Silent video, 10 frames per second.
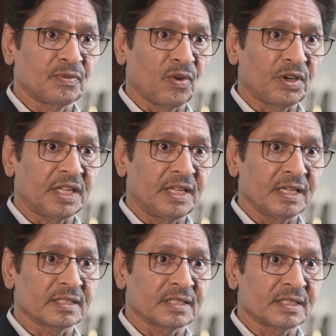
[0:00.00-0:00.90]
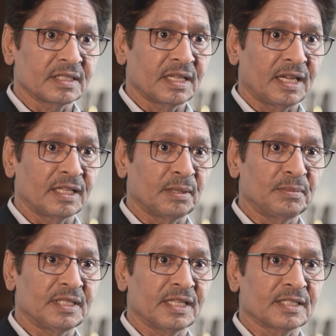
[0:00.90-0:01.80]
40 years and the
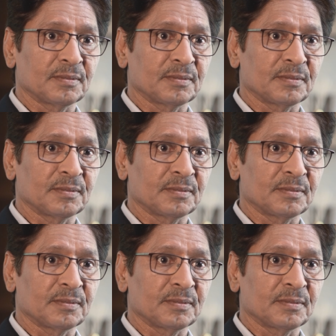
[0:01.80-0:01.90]
business